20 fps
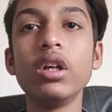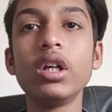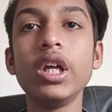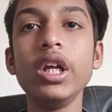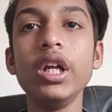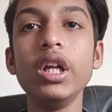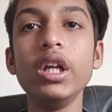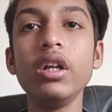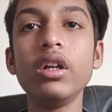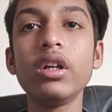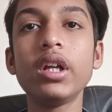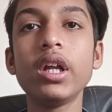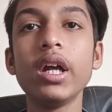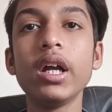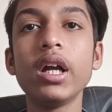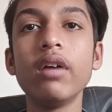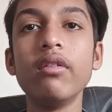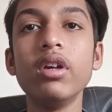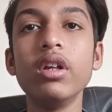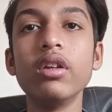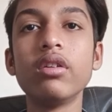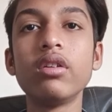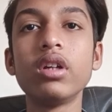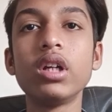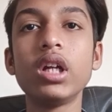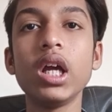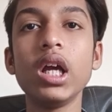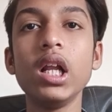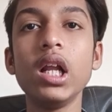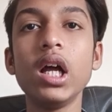Key takeaways:
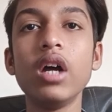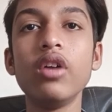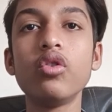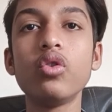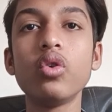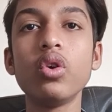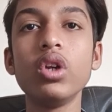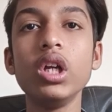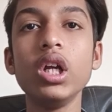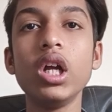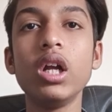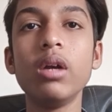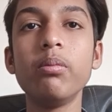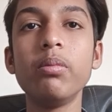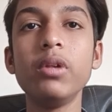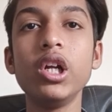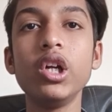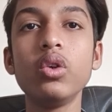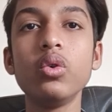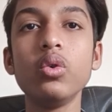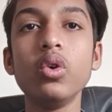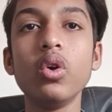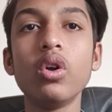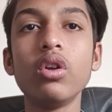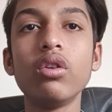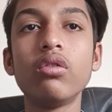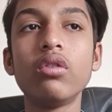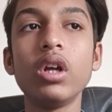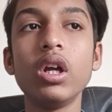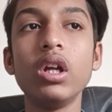tell a story and play to
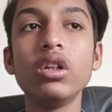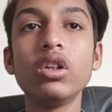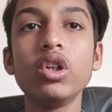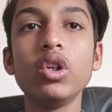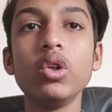your strength.